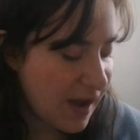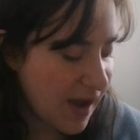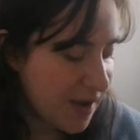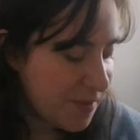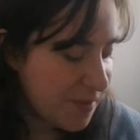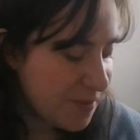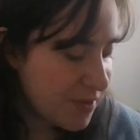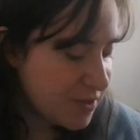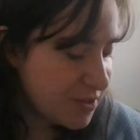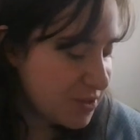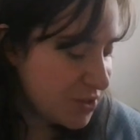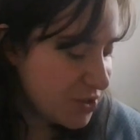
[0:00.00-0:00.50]
I
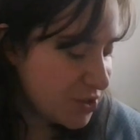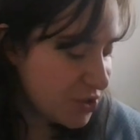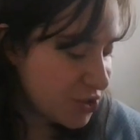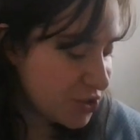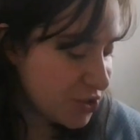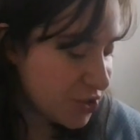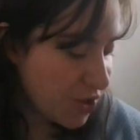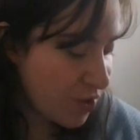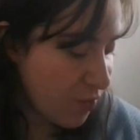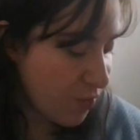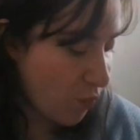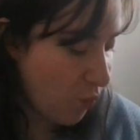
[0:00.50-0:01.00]
wasn't
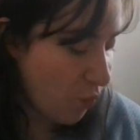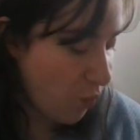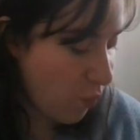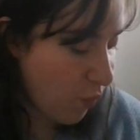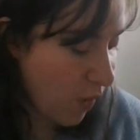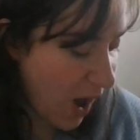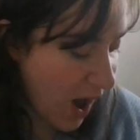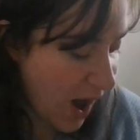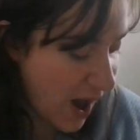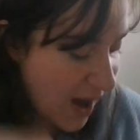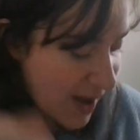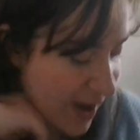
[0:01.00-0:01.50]
sure
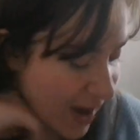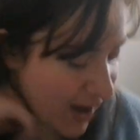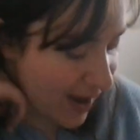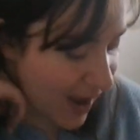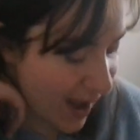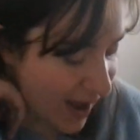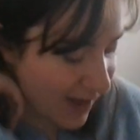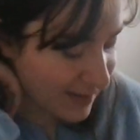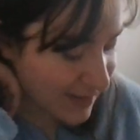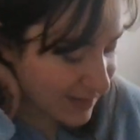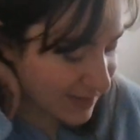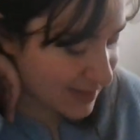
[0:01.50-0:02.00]
why I
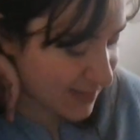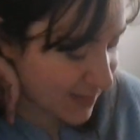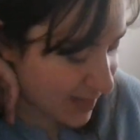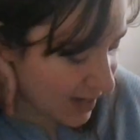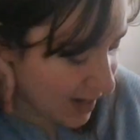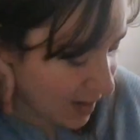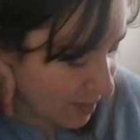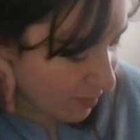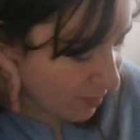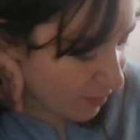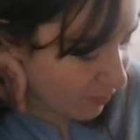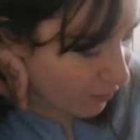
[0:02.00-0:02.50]
hadn't
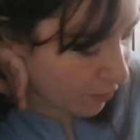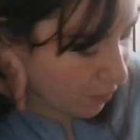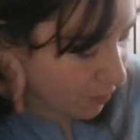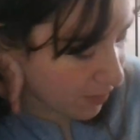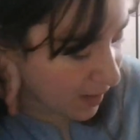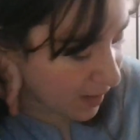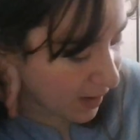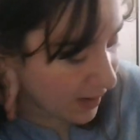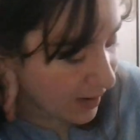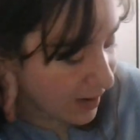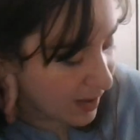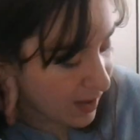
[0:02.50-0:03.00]
seen it
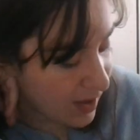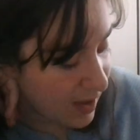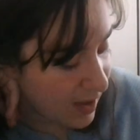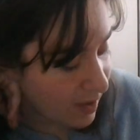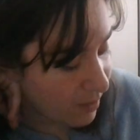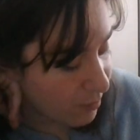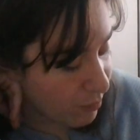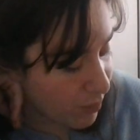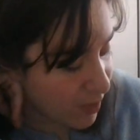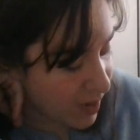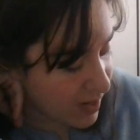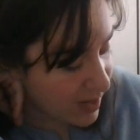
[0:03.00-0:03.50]
before,
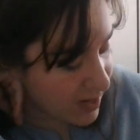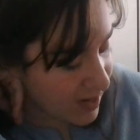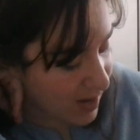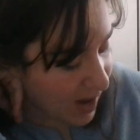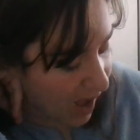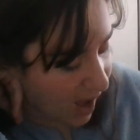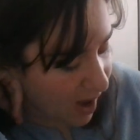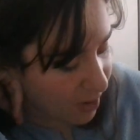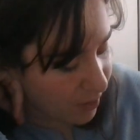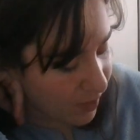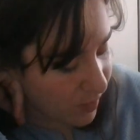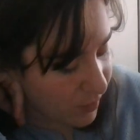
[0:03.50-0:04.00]
but
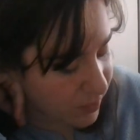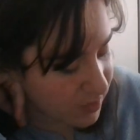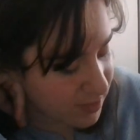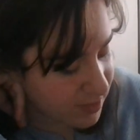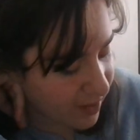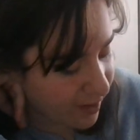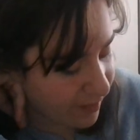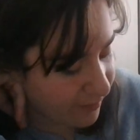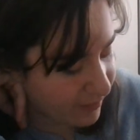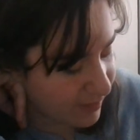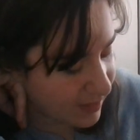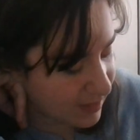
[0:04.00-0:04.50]
now it was
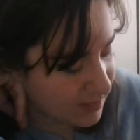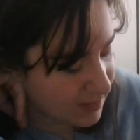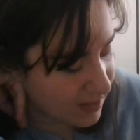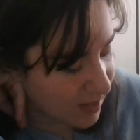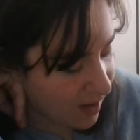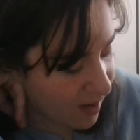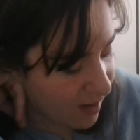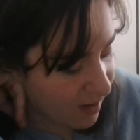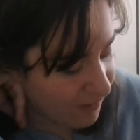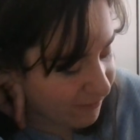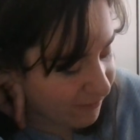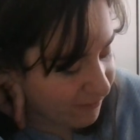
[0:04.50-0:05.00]
obvious.
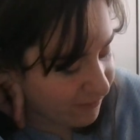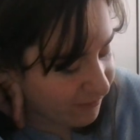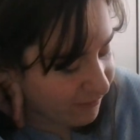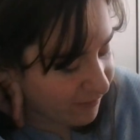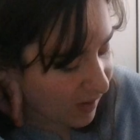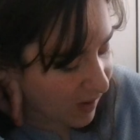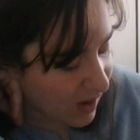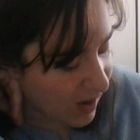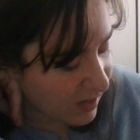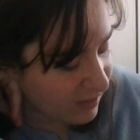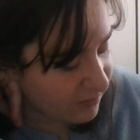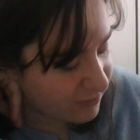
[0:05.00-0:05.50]
A
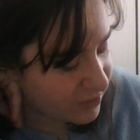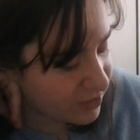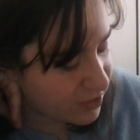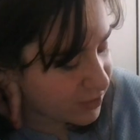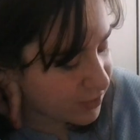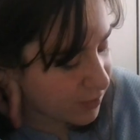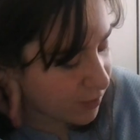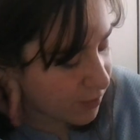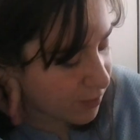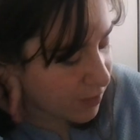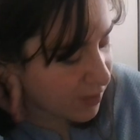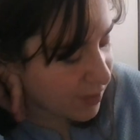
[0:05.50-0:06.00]
five
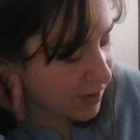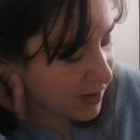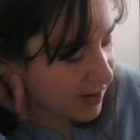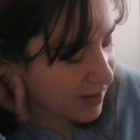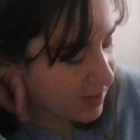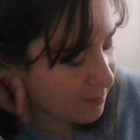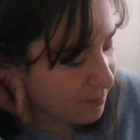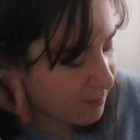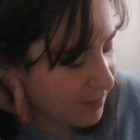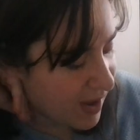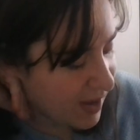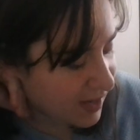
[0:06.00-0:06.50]

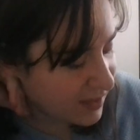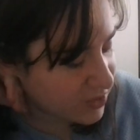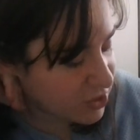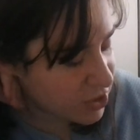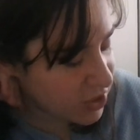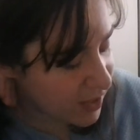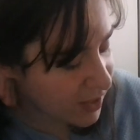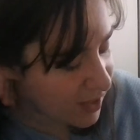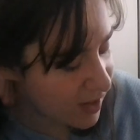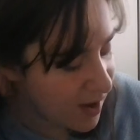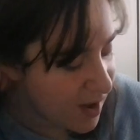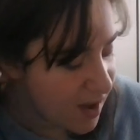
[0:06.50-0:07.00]
story
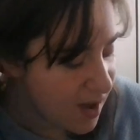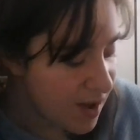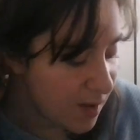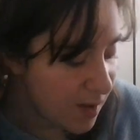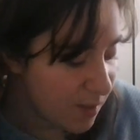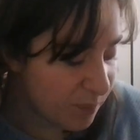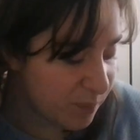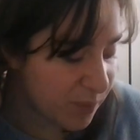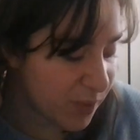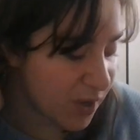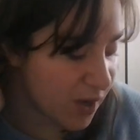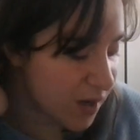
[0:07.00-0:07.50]
mansion
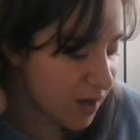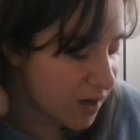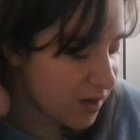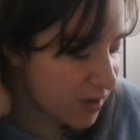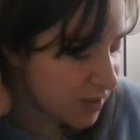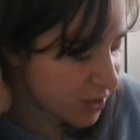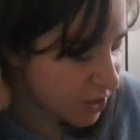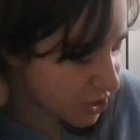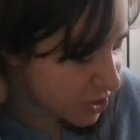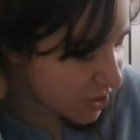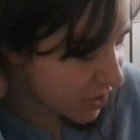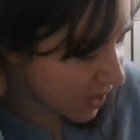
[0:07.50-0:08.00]

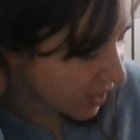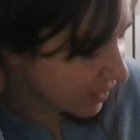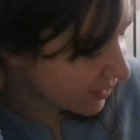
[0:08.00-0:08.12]
perched